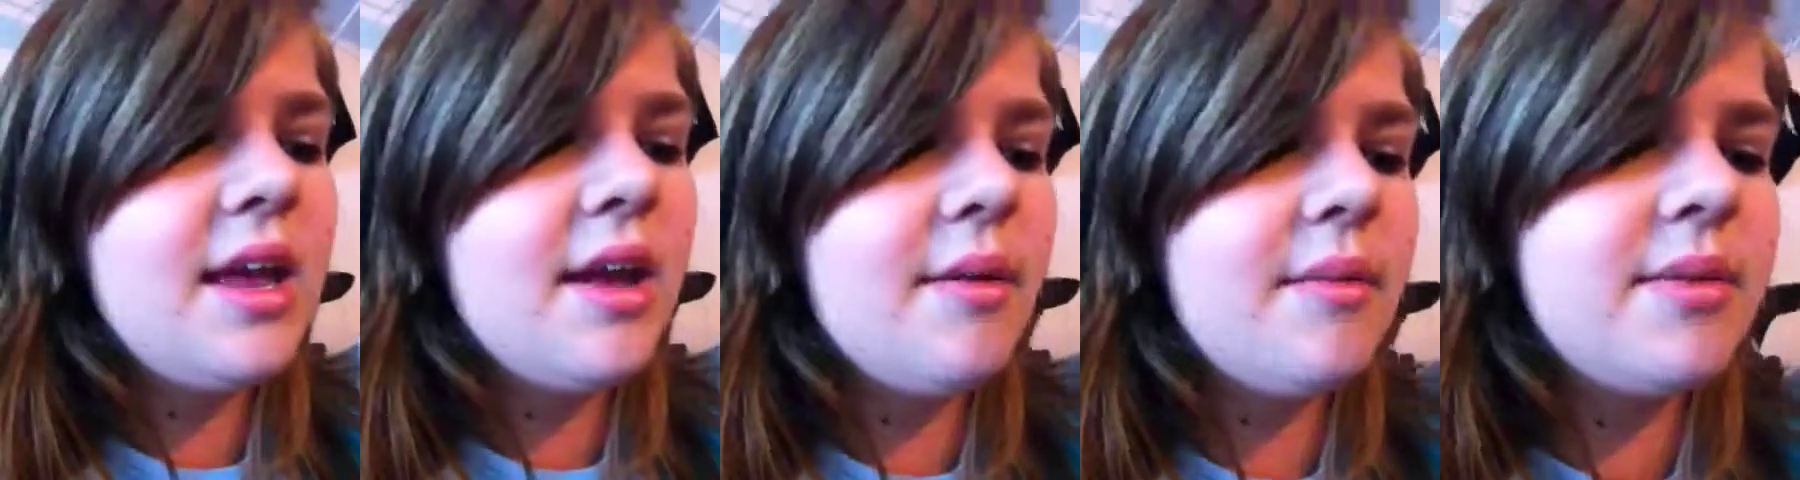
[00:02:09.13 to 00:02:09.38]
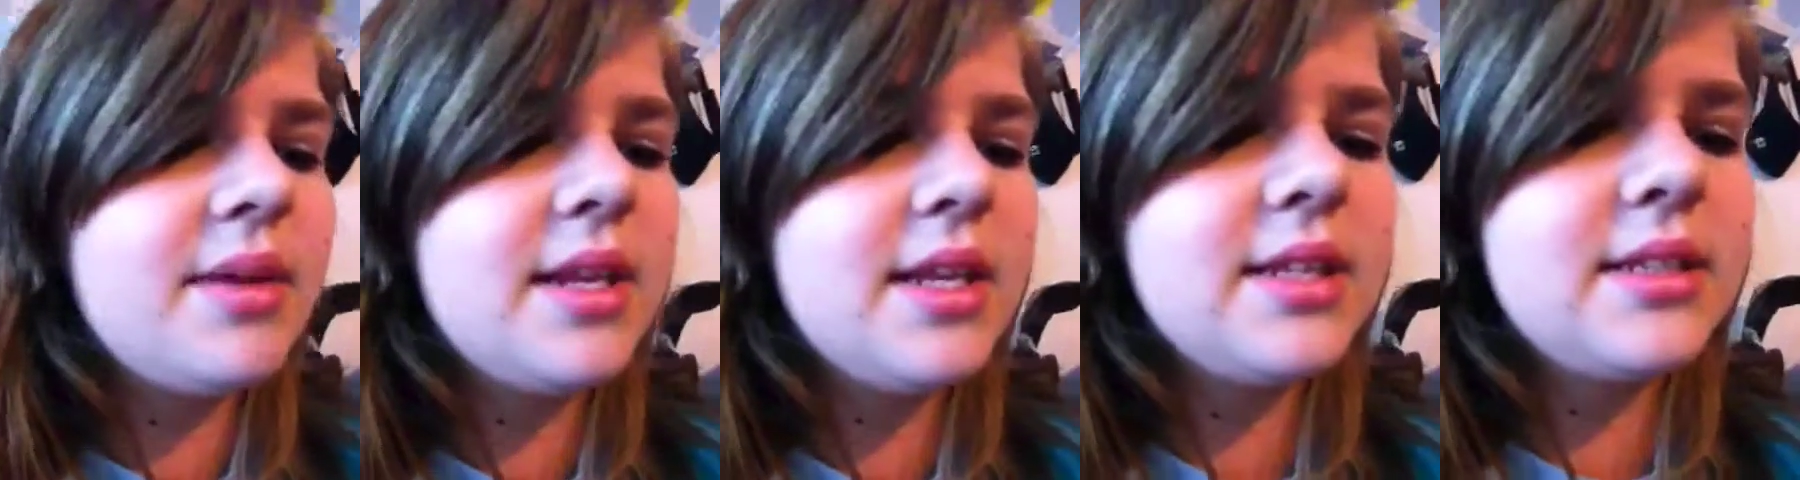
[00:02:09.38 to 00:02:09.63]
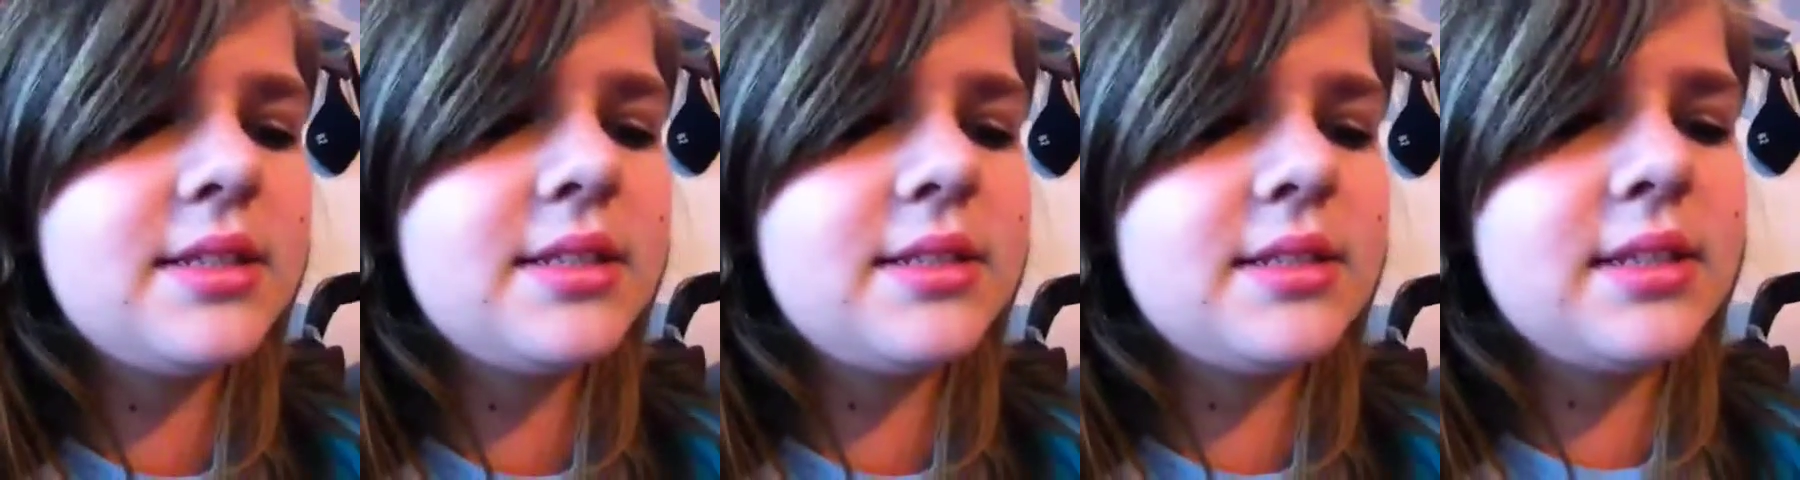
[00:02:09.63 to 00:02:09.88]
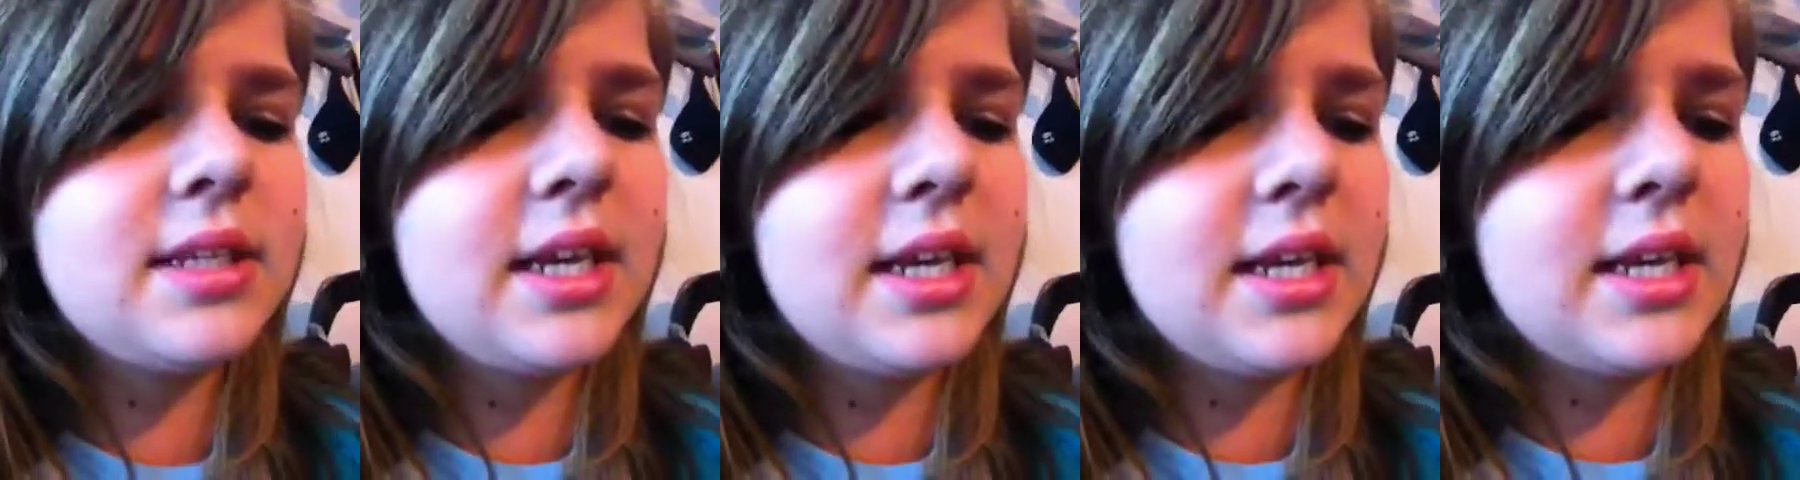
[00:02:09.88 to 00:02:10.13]
I mean,
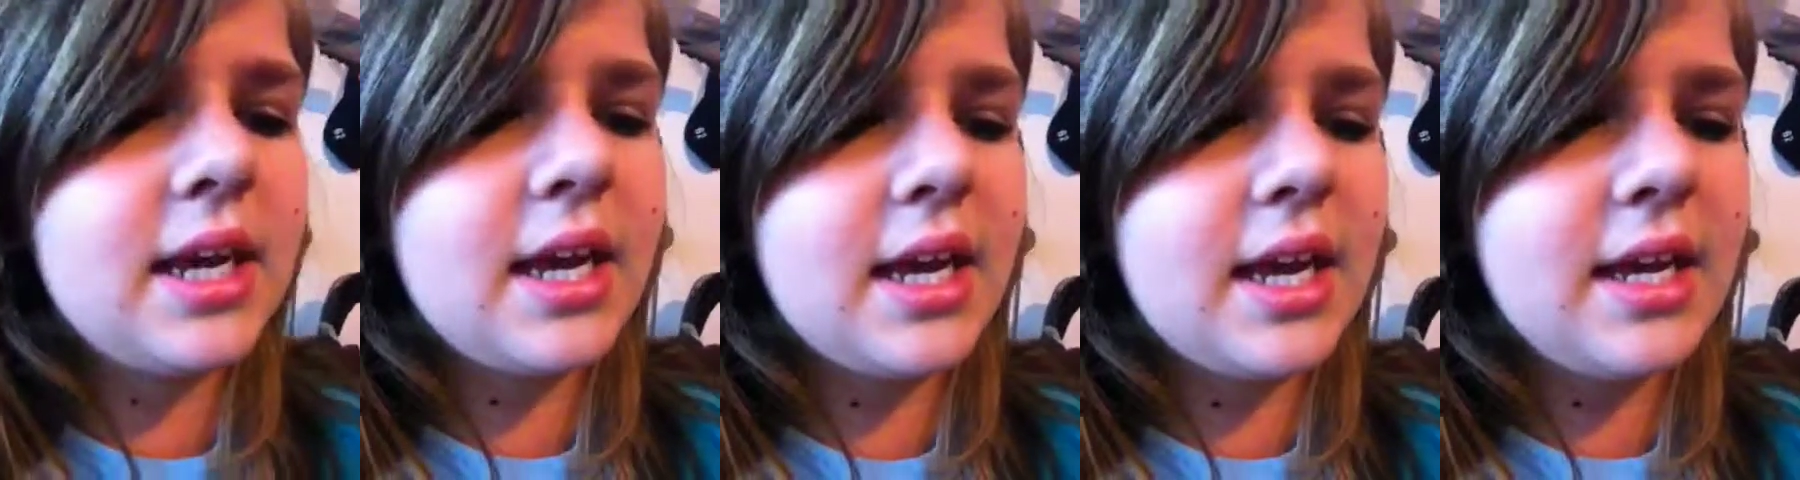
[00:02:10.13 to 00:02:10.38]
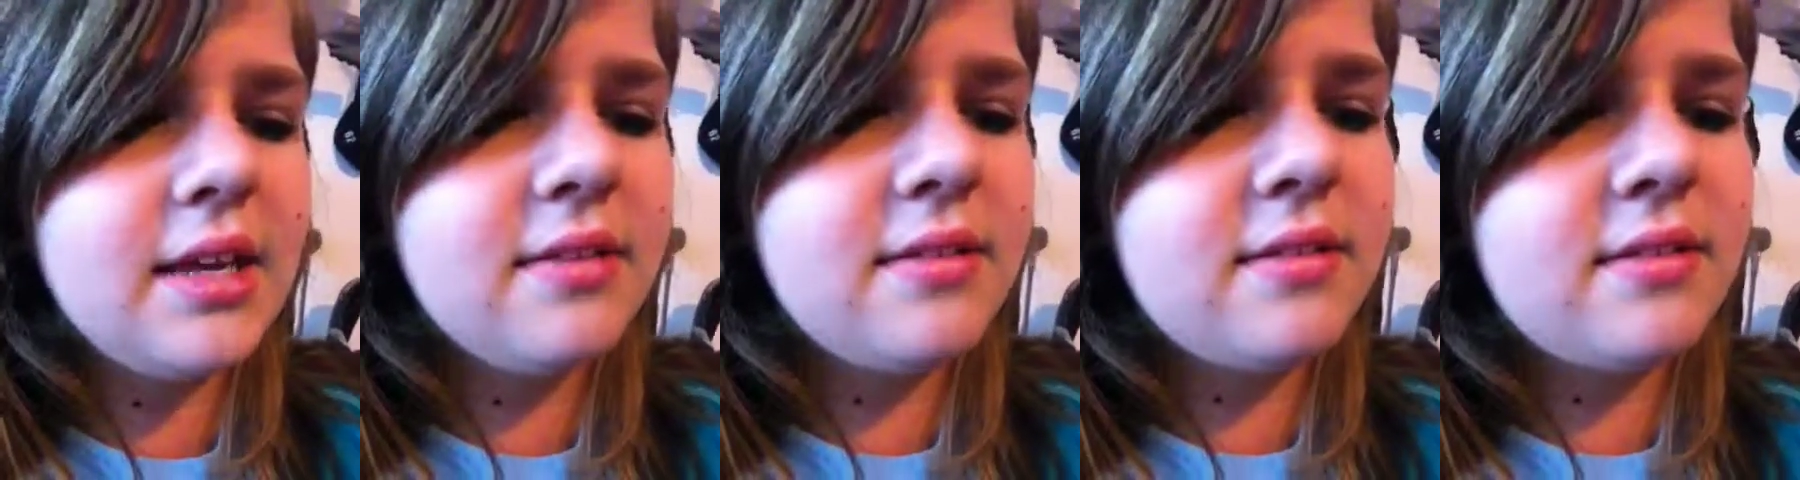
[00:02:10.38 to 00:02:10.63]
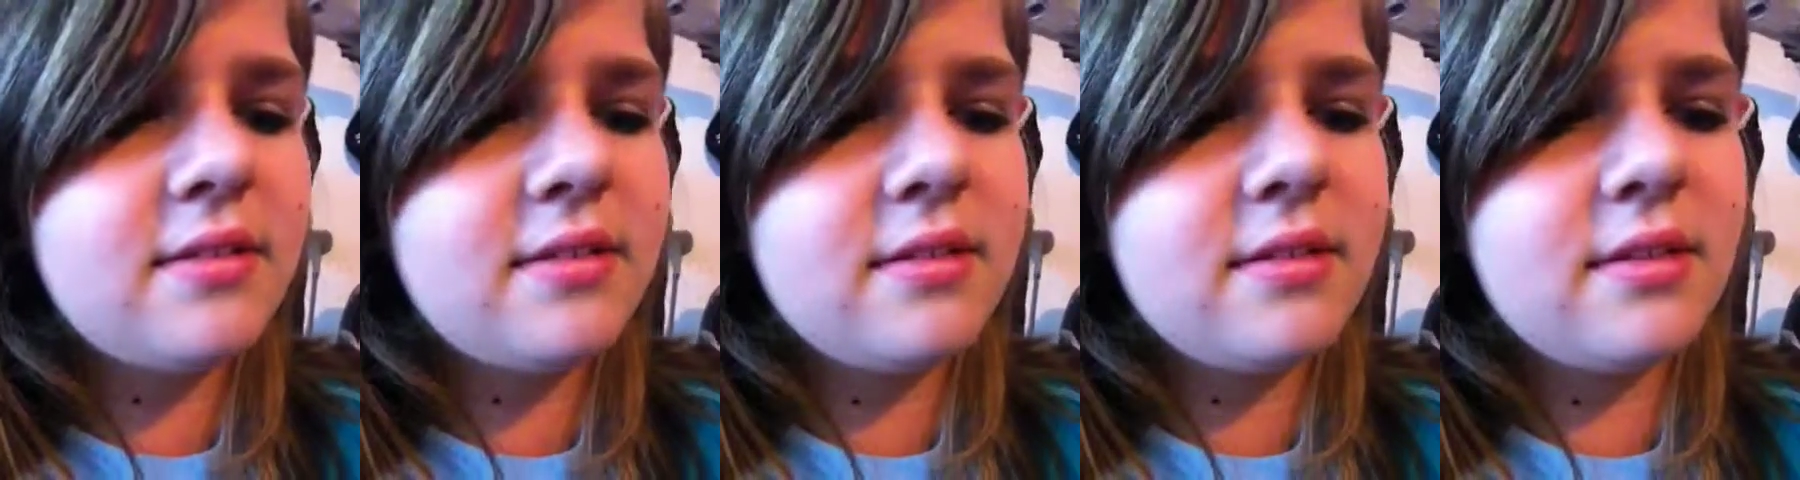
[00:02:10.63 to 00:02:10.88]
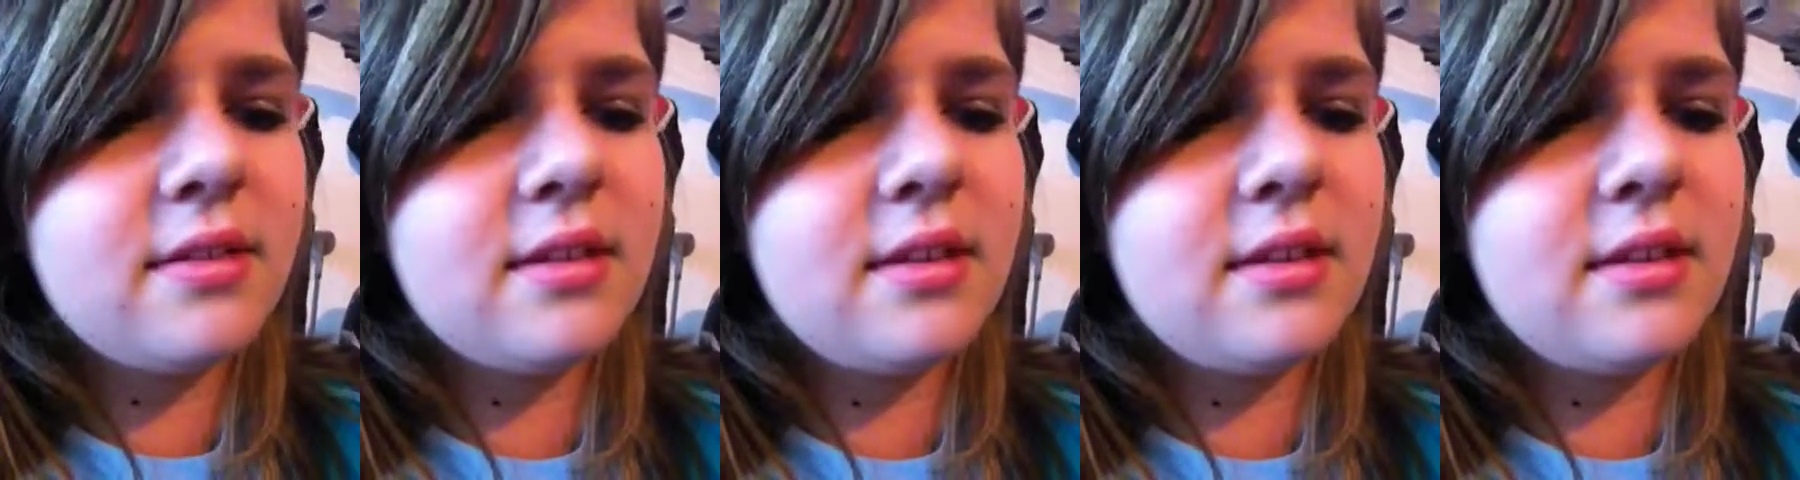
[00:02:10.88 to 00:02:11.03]
I guess